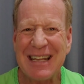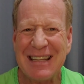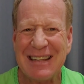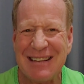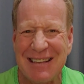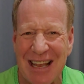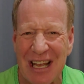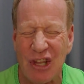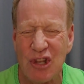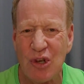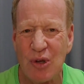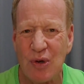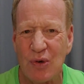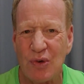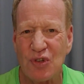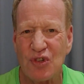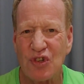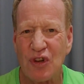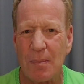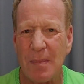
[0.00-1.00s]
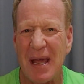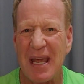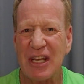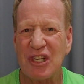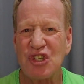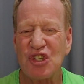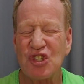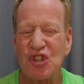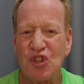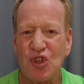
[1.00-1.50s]
continues to
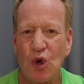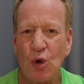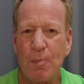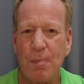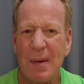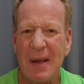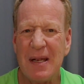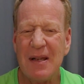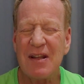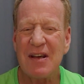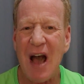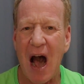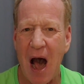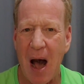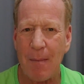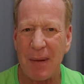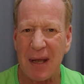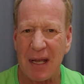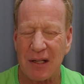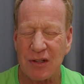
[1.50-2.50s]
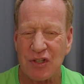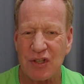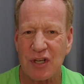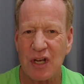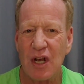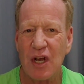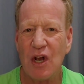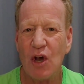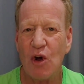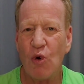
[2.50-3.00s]
make stupid
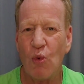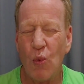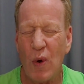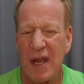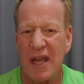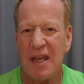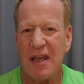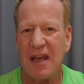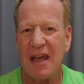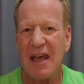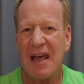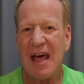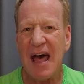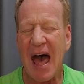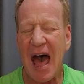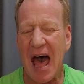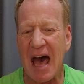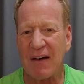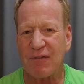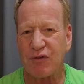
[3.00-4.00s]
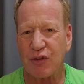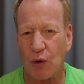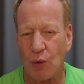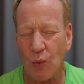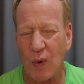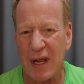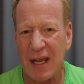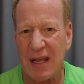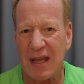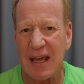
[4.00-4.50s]
comments week after
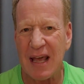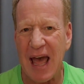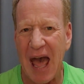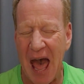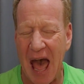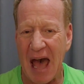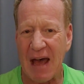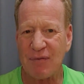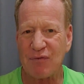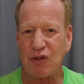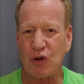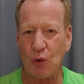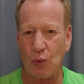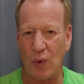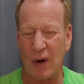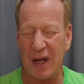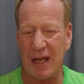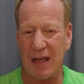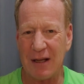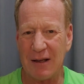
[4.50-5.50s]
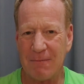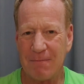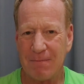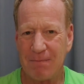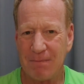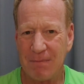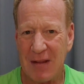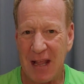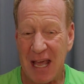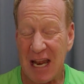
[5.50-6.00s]
week after week.
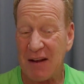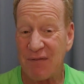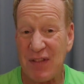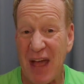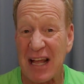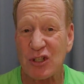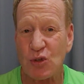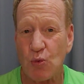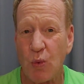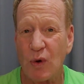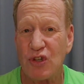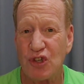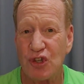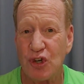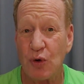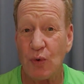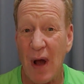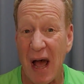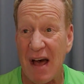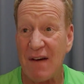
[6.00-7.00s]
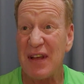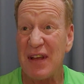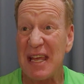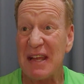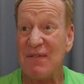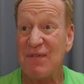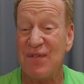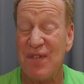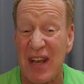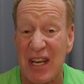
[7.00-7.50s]
And if that's what you have
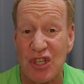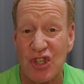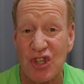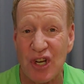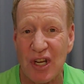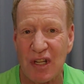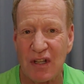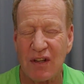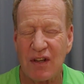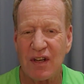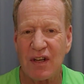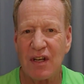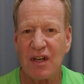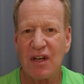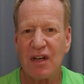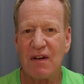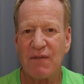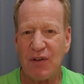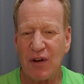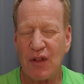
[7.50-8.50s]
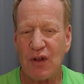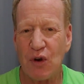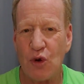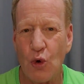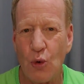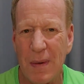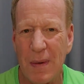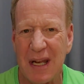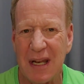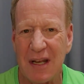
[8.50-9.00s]
envisioned for the
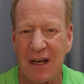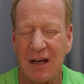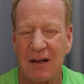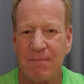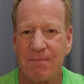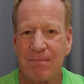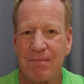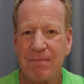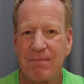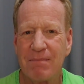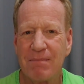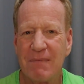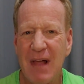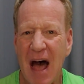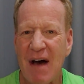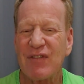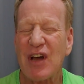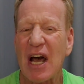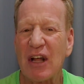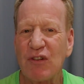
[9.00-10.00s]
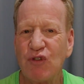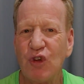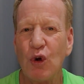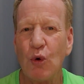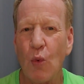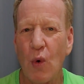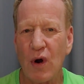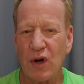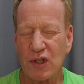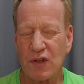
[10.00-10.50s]
new media, I've got
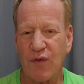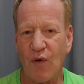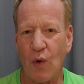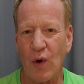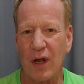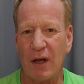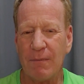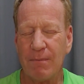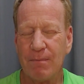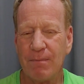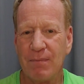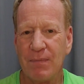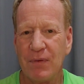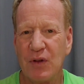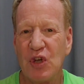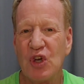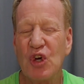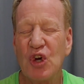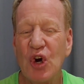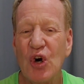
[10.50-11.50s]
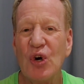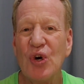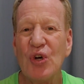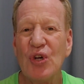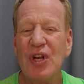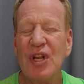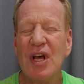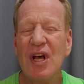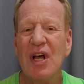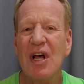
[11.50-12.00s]
two words for you.
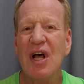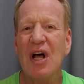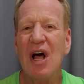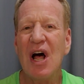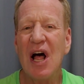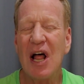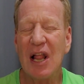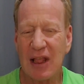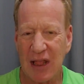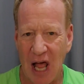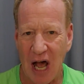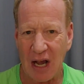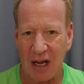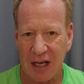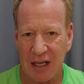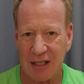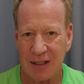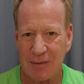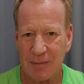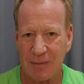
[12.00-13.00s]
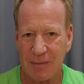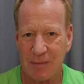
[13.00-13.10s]
Good luck.